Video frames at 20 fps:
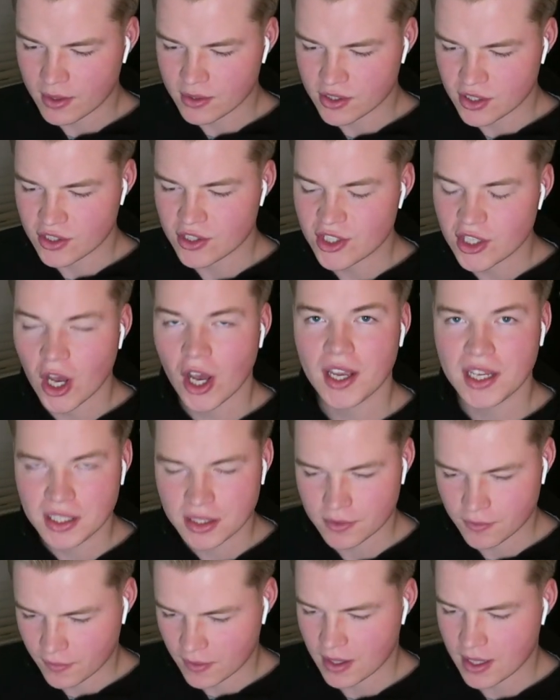
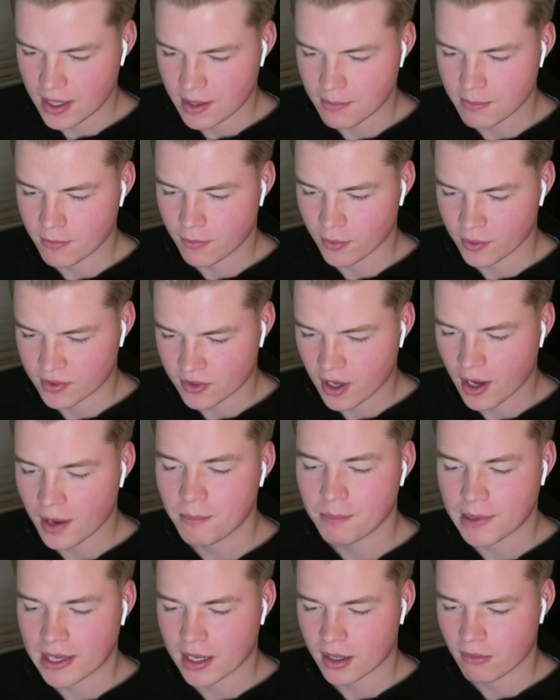designed for him for his
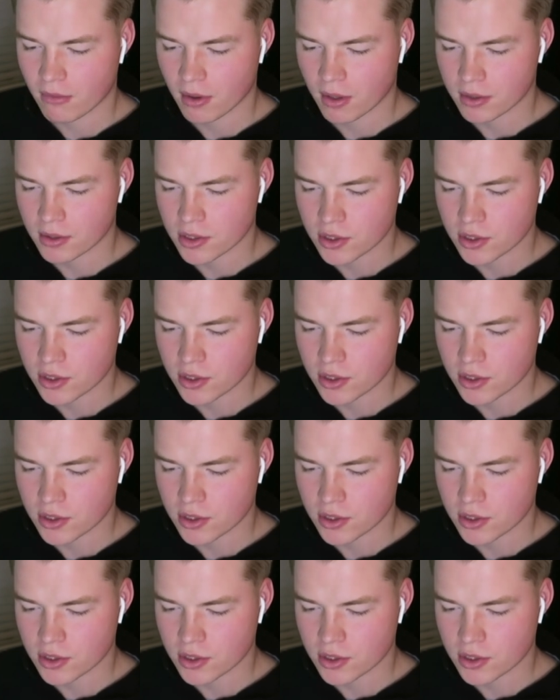comeback run,